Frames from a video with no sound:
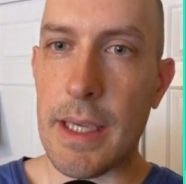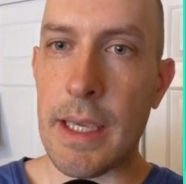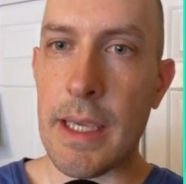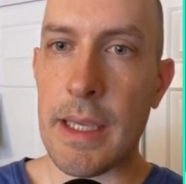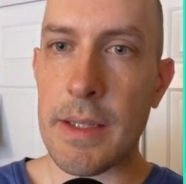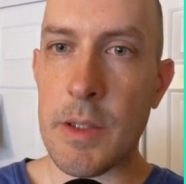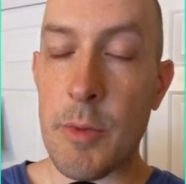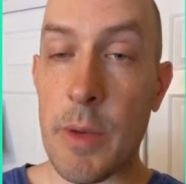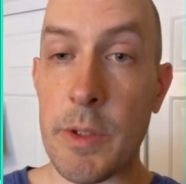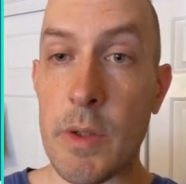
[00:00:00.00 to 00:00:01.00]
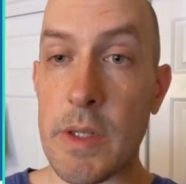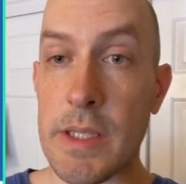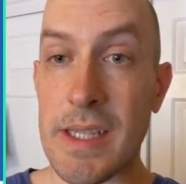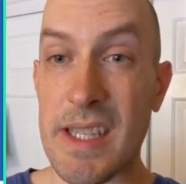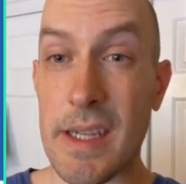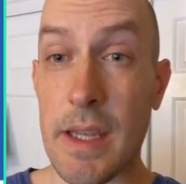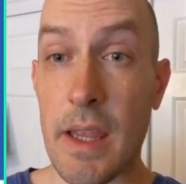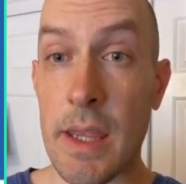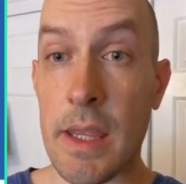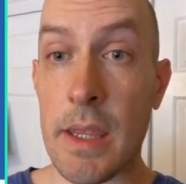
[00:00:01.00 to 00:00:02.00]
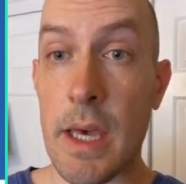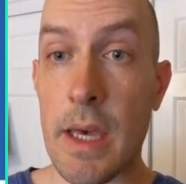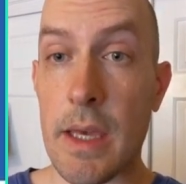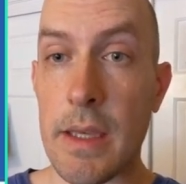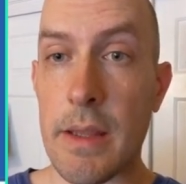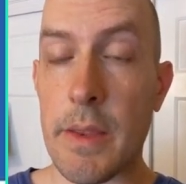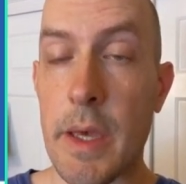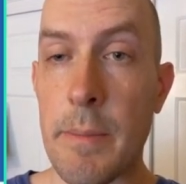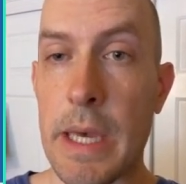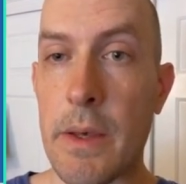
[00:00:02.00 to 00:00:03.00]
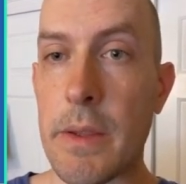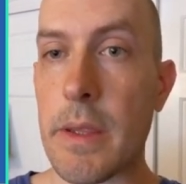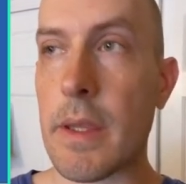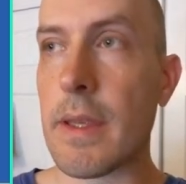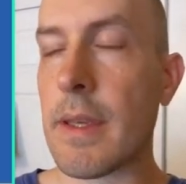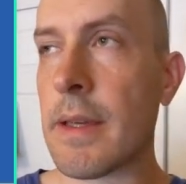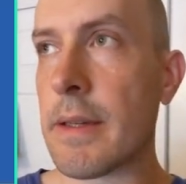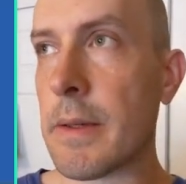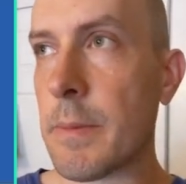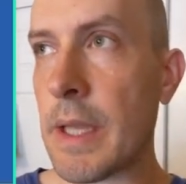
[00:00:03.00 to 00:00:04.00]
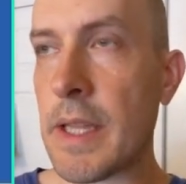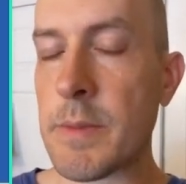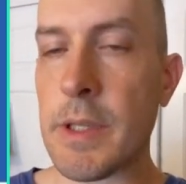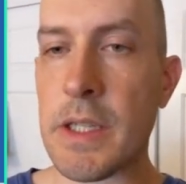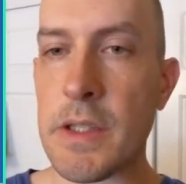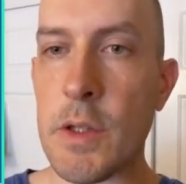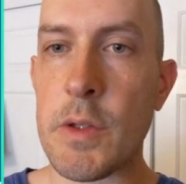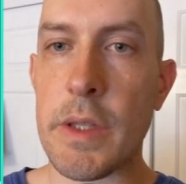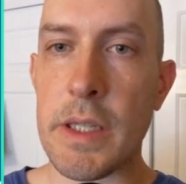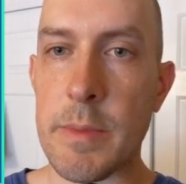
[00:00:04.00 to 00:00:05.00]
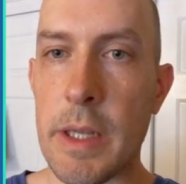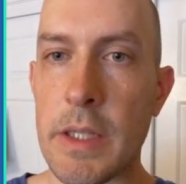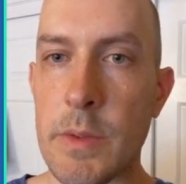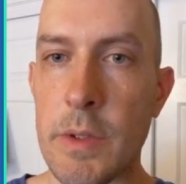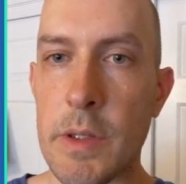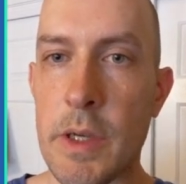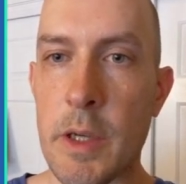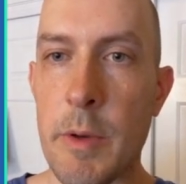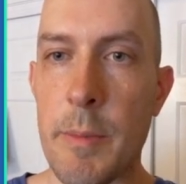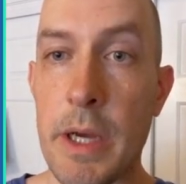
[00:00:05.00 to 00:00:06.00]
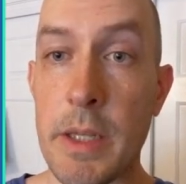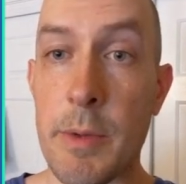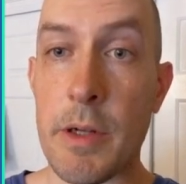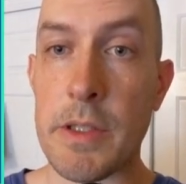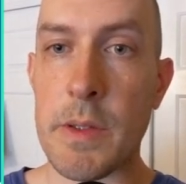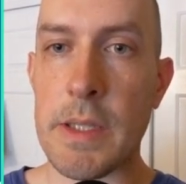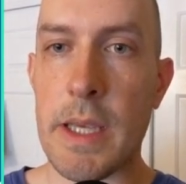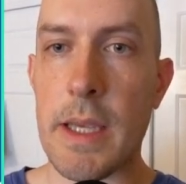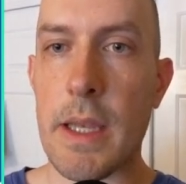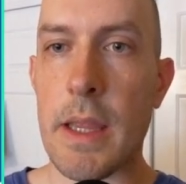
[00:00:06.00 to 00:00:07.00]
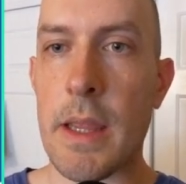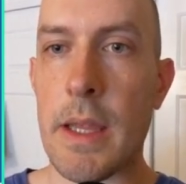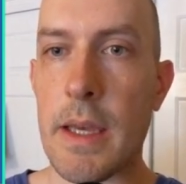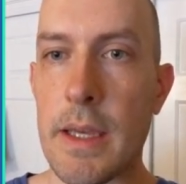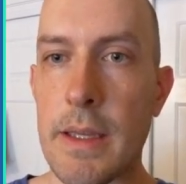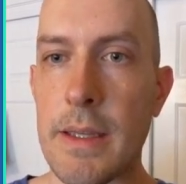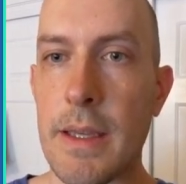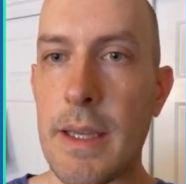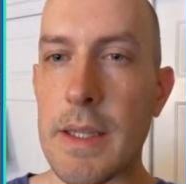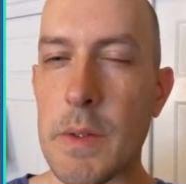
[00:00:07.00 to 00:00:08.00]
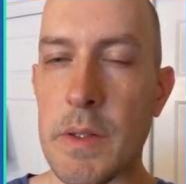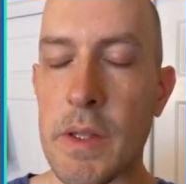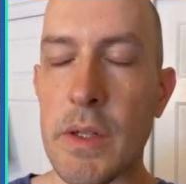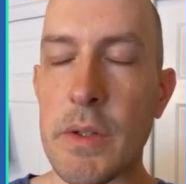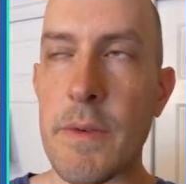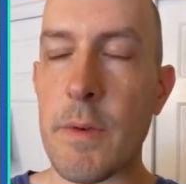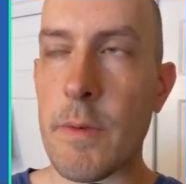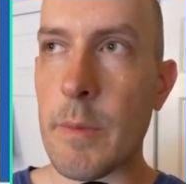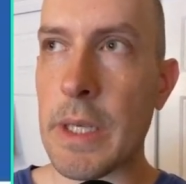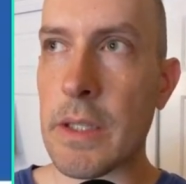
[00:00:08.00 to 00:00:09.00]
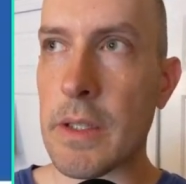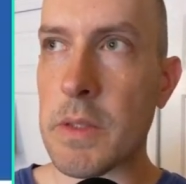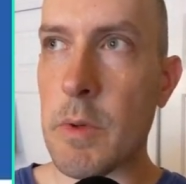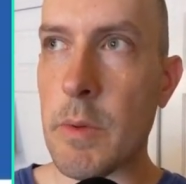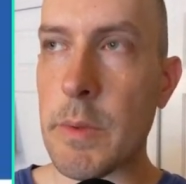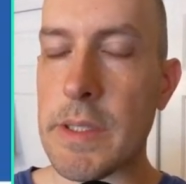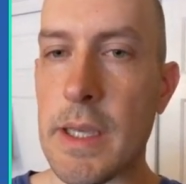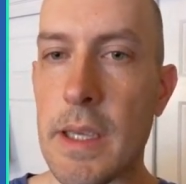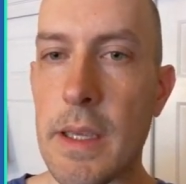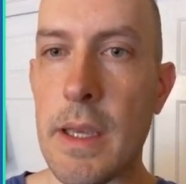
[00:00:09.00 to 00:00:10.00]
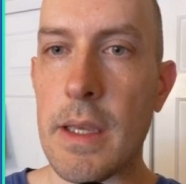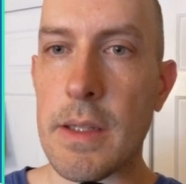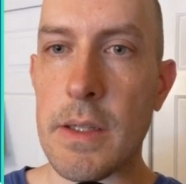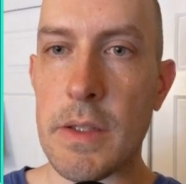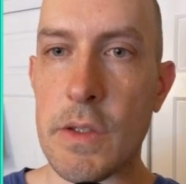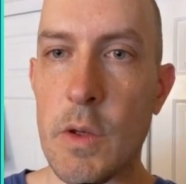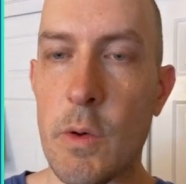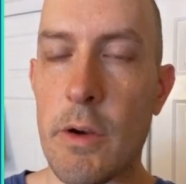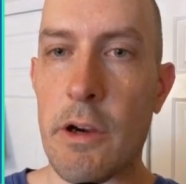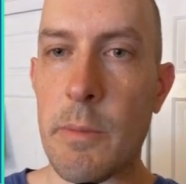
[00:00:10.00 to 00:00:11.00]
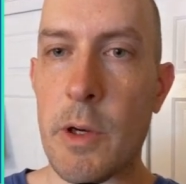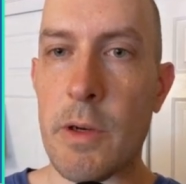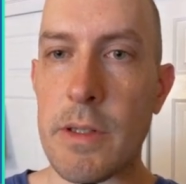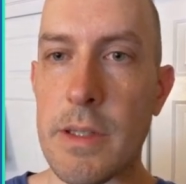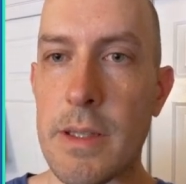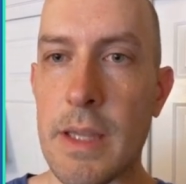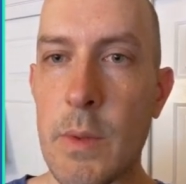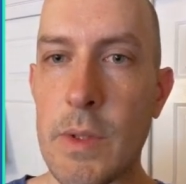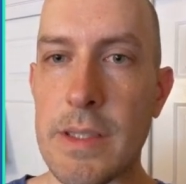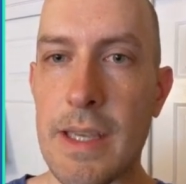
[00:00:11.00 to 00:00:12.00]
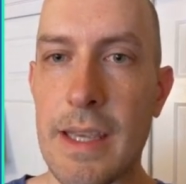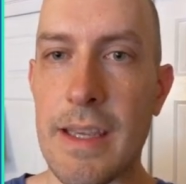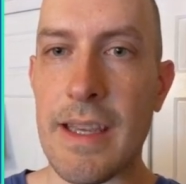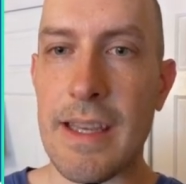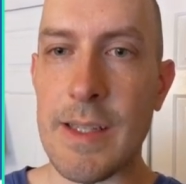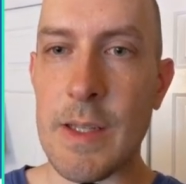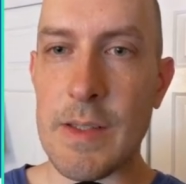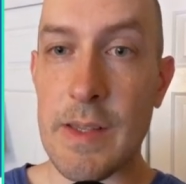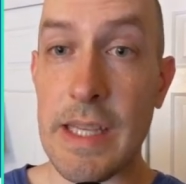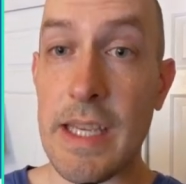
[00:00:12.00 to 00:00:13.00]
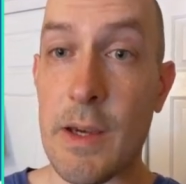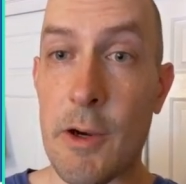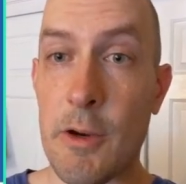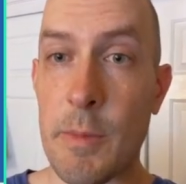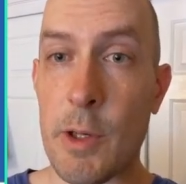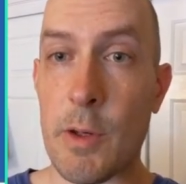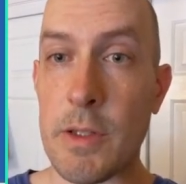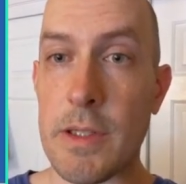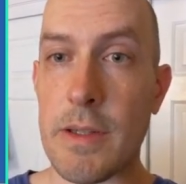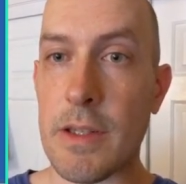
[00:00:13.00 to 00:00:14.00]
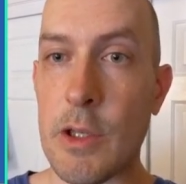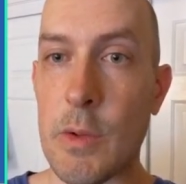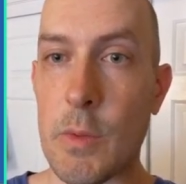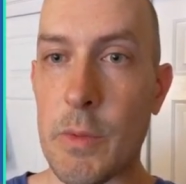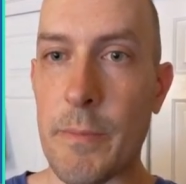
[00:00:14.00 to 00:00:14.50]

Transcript: And you probably noticed I said the, the mouth. Um, and that's because usually in Spanish, when you talk about body parts, you say the. So it's a little different from English, where we would say, Does your arm hurt? They would say, Does the arm hurt you?